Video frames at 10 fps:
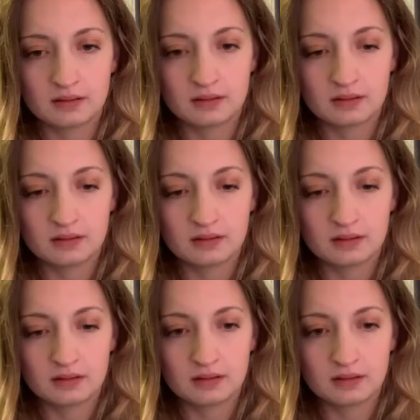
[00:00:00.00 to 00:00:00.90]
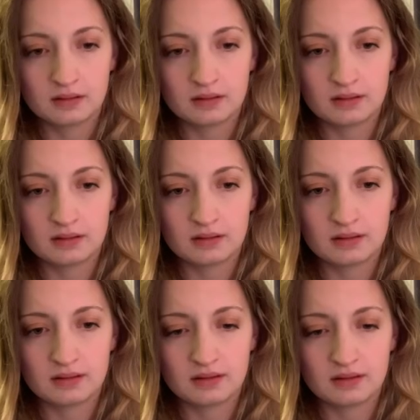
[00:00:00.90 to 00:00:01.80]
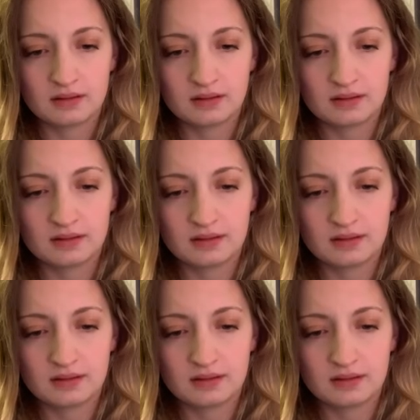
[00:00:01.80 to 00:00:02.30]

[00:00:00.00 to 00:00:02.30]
[no speech]